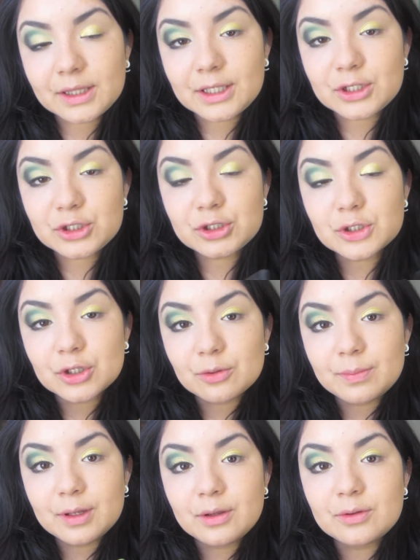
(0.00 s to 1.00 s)
the
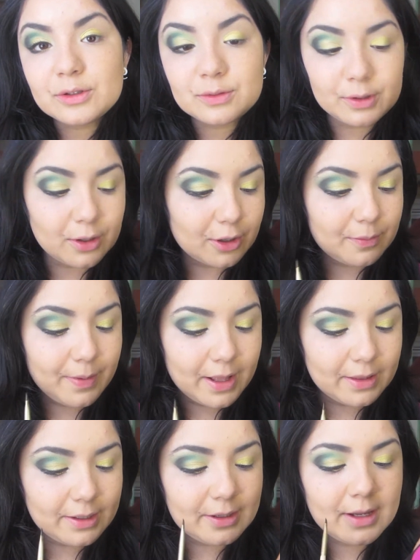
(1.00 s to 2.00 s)
SugarPill Sweetheart
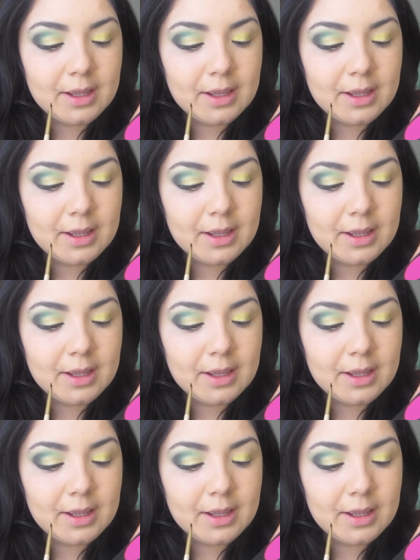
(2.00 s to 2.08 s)
palette.